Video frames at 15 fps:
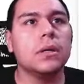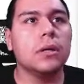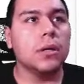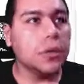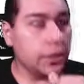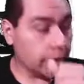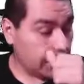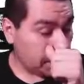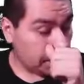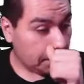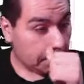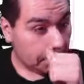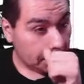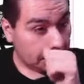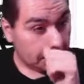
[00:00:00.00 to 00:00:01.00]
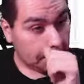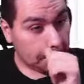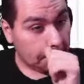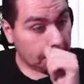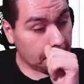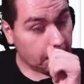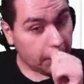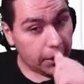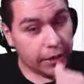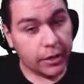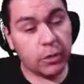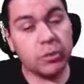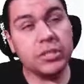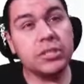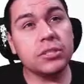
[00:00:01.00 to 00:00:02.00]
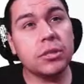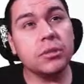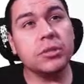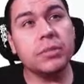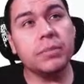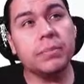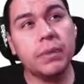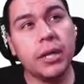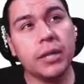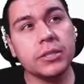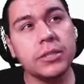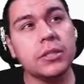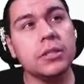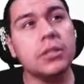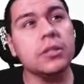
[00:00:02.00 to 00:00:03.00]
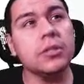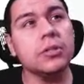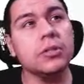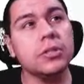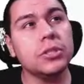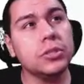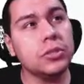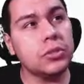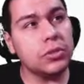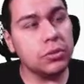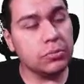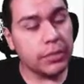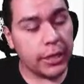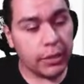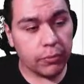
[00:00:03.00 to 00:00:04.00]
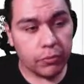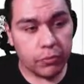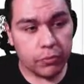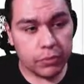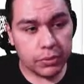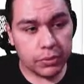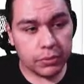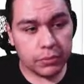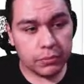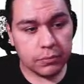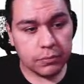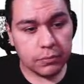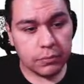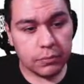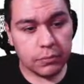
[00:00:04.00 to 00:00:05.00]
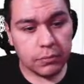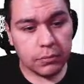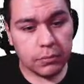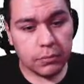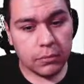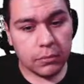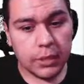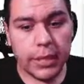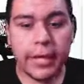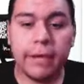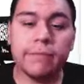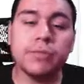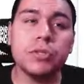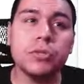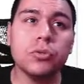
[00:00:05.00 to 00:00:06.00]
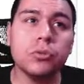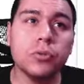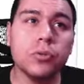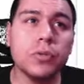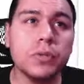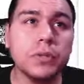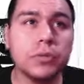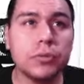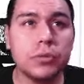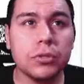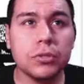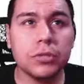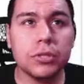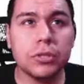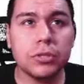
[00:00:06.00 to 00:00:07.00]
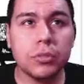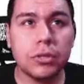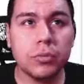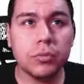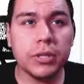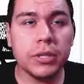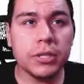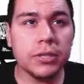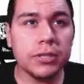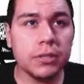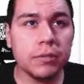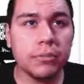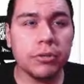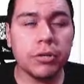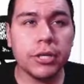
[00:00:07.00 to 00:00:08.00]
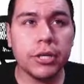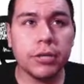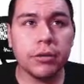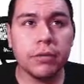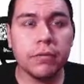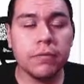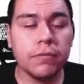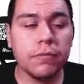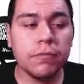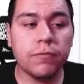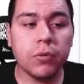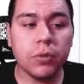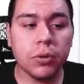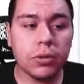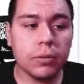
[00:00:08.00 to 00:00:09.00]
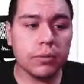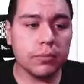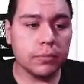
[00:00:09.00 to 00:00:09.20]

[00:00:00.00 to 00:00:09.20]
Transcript: Okay. I always start with the box closest to my groups. I have 2 groups, so I'm going to start with this number here, 4.